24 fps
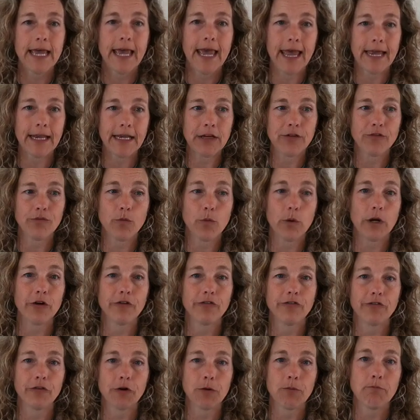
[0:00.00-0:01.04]
anywhere
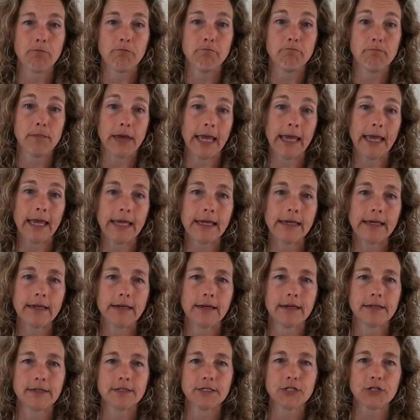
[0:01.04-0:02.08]
from May
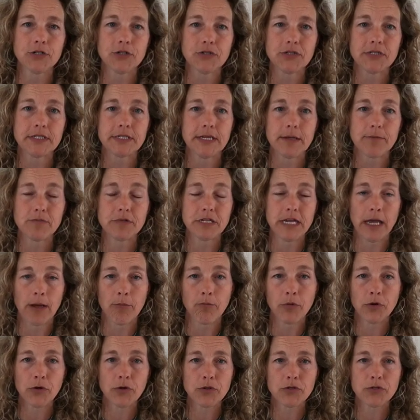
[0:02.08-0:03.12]
until
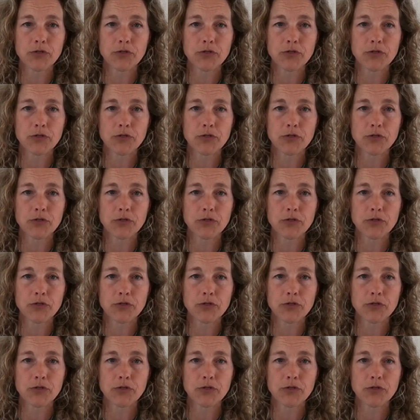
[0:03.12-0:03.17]
September,